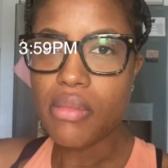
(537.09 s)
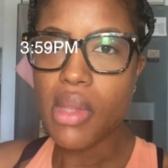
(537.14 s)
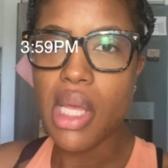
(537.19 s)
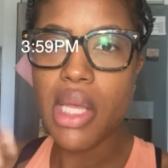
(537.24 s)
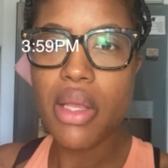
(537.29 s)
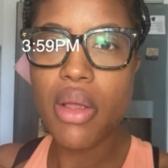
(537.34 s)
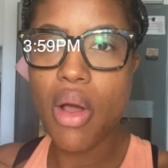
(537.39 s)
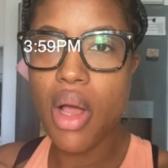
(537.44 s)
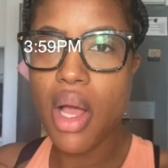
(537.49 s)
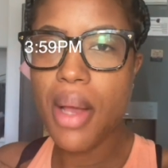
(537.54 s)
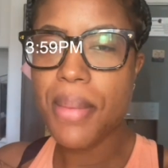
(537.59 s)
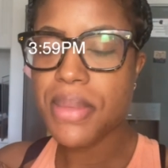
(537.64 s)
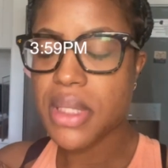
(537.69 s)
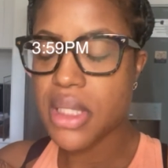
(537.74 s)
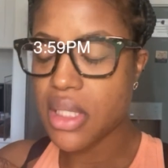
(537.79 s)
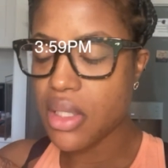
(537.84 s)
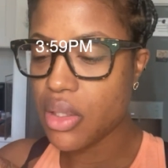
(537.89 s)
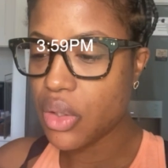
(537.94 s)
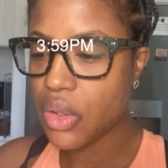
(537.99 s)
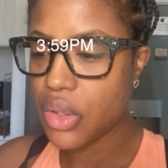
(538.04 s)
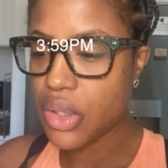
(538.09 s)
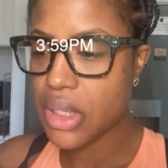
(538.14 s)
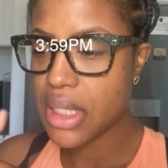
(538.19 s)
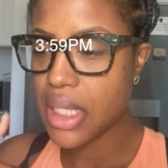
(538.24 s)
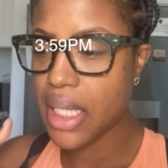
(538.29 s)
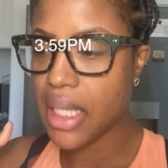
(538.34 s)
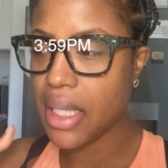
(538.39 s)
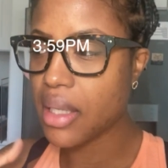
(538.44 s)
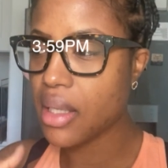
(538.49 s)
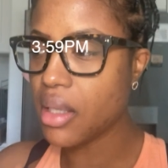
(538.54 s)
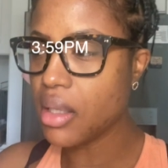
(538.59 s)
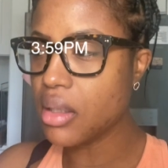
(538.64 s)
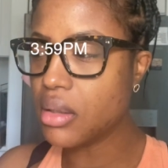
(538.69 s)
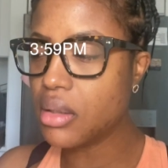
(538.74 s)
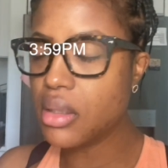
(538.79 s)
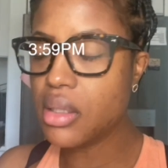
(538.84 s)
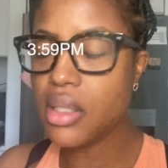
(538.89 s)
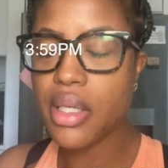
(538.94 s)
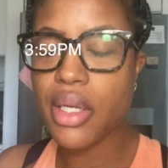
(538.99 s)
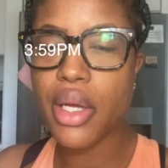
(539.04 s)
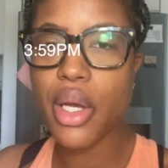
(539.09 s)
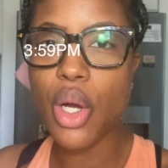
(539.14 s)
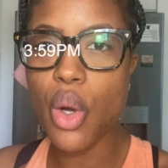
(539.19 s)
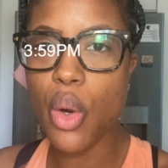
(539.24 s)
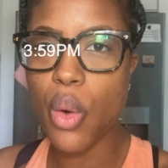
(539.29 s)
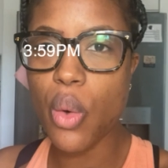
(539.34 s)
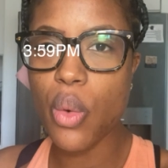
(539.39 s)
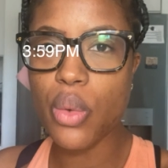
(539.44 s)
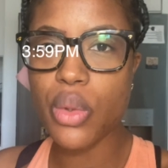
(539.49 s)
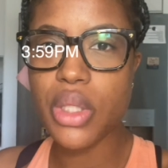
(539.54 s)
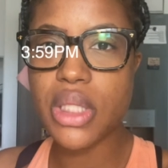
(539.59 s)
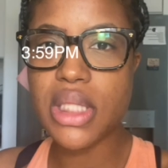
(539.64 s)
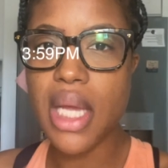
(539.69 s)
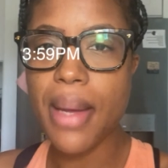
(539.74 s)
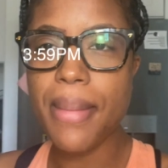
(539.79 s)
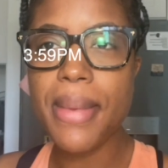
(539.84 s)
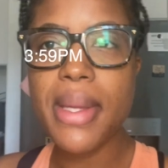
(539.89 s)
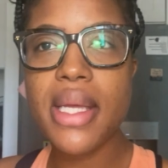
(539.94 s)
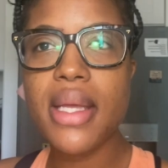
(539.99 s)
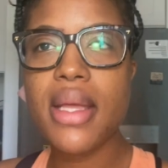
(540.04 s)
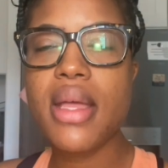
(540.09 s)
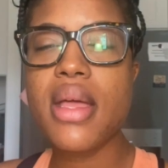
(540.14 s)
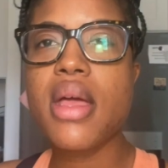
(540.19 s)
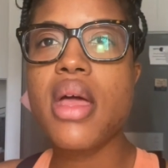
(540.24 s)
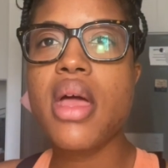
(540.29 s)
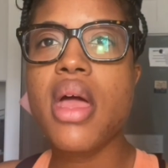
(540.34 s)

Y'all, I'm still a little sick. How cold is coming.